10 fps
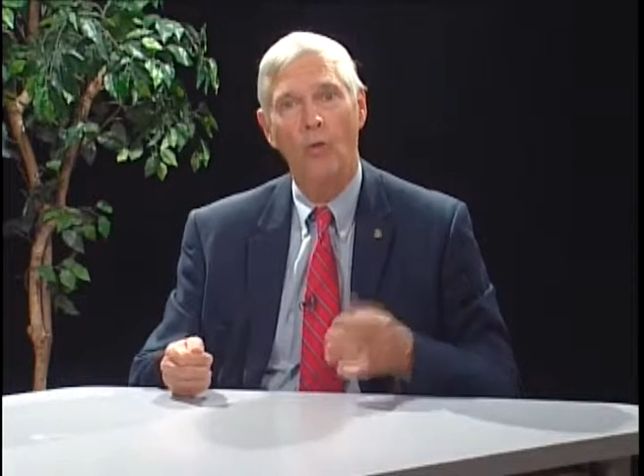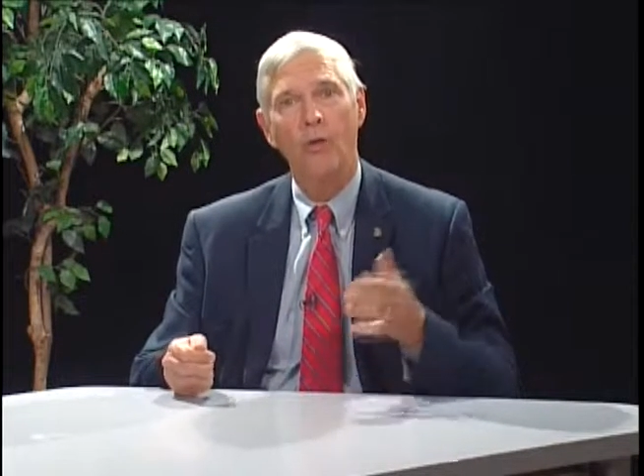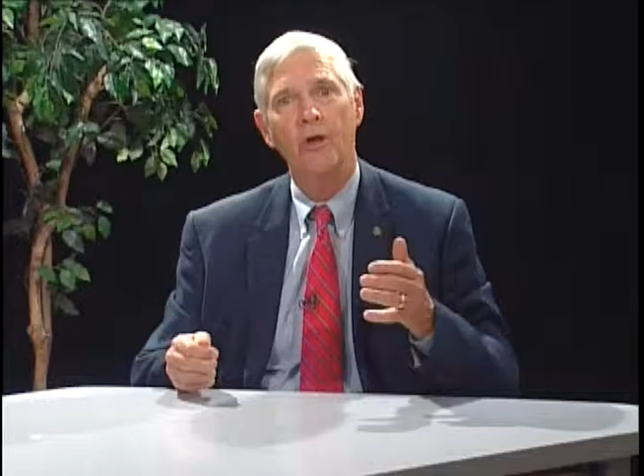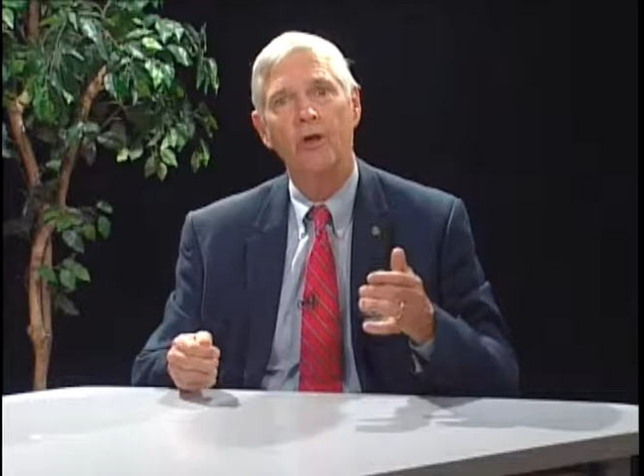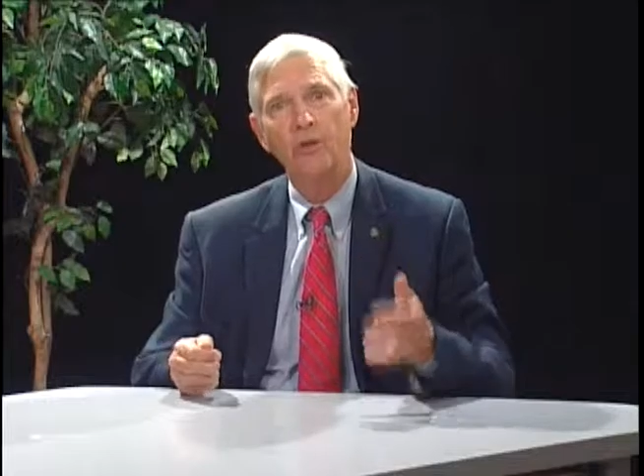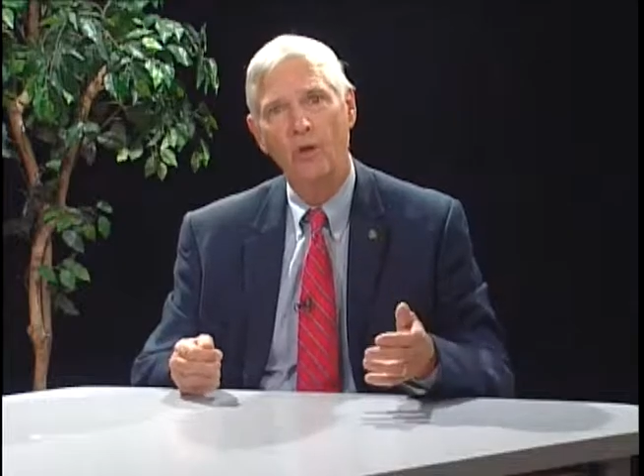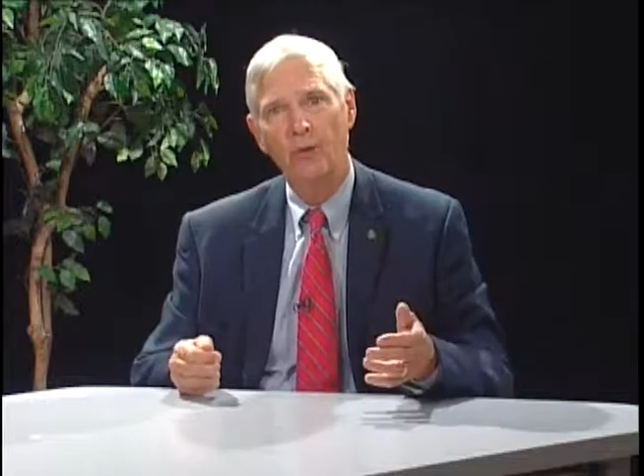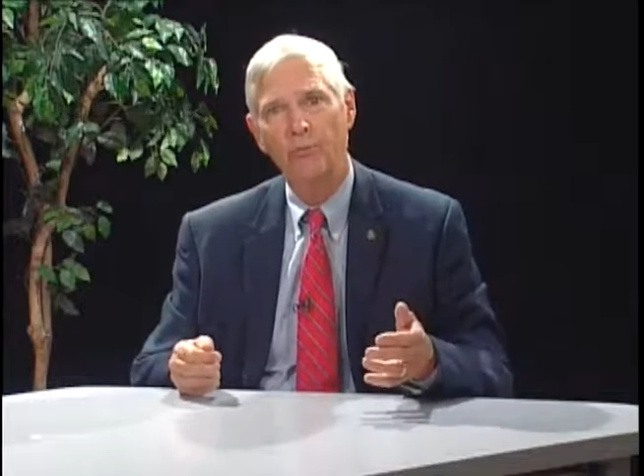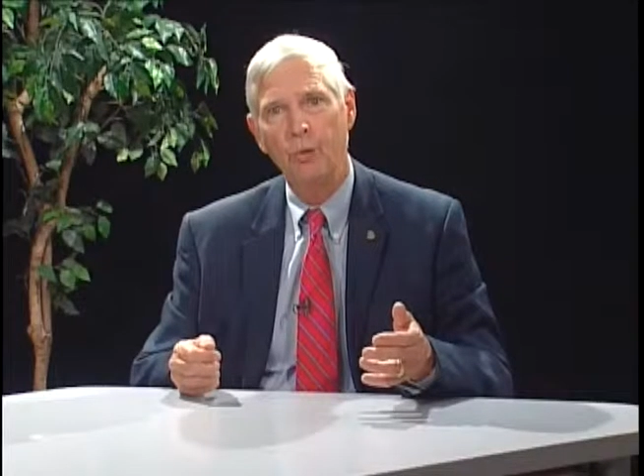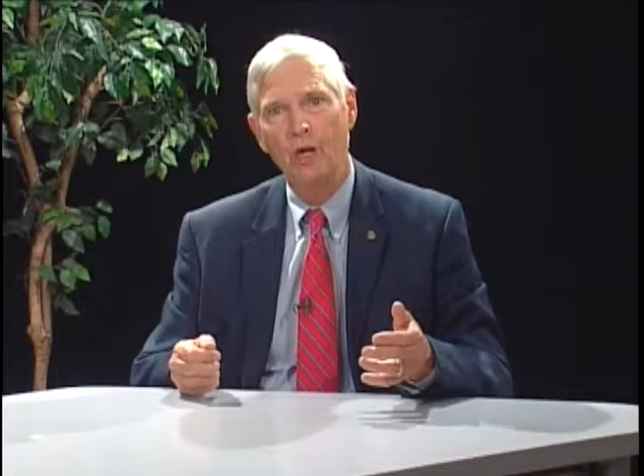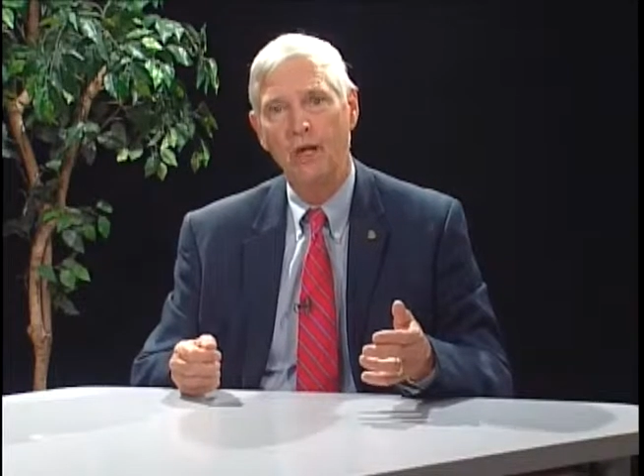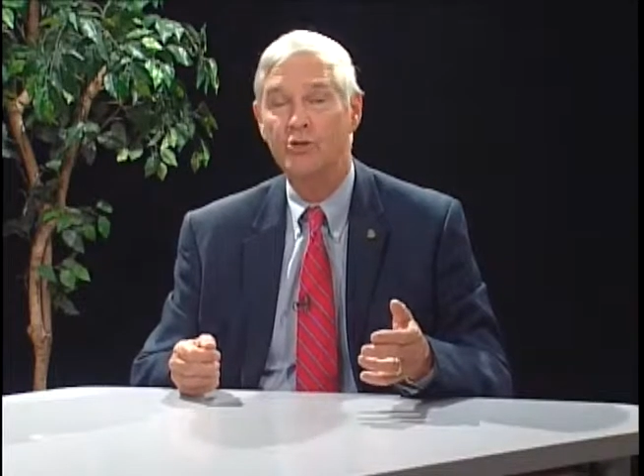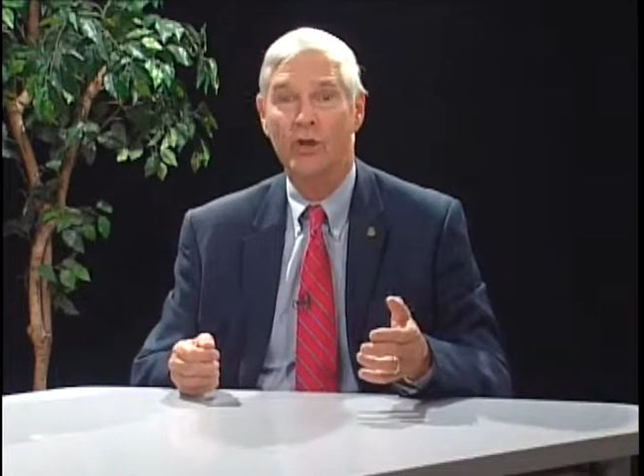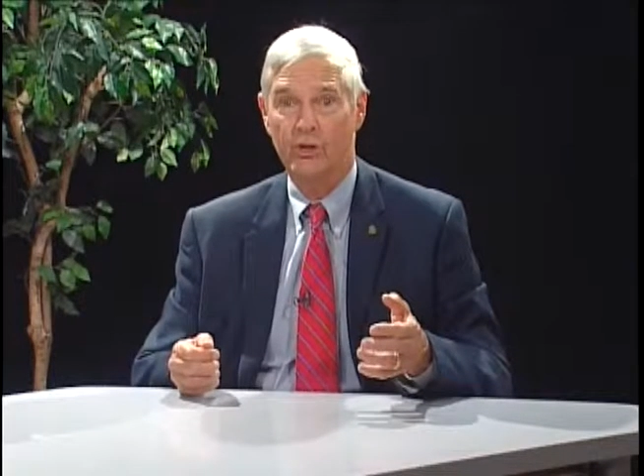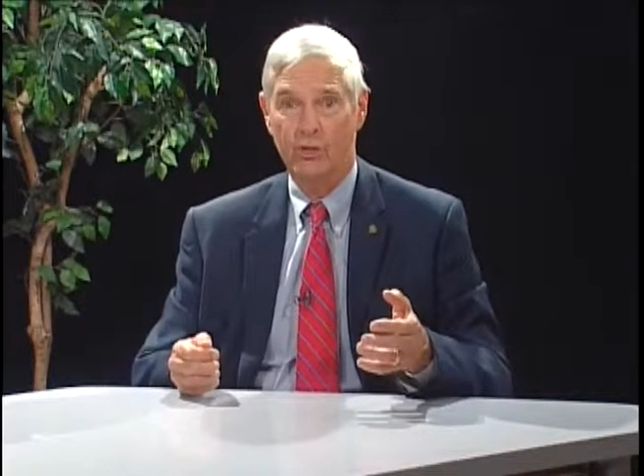We are human
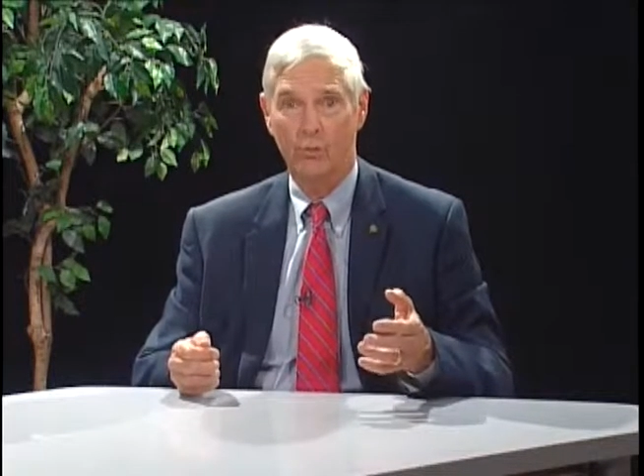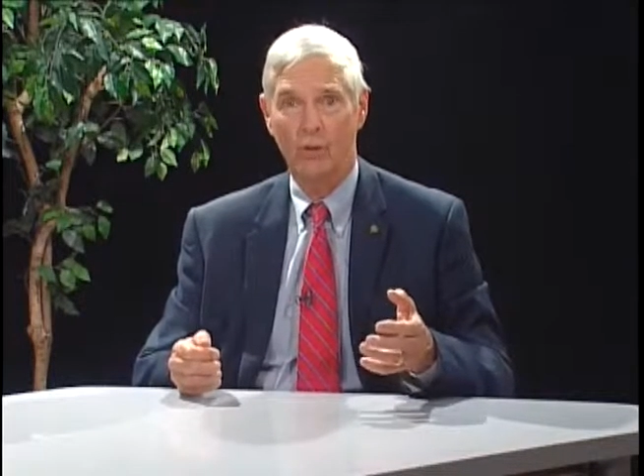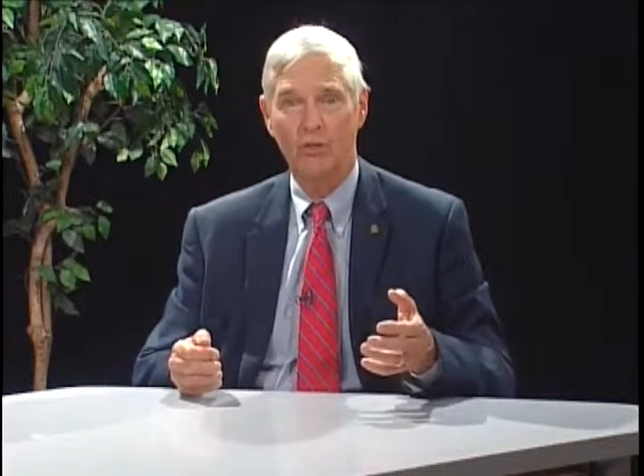beings, should be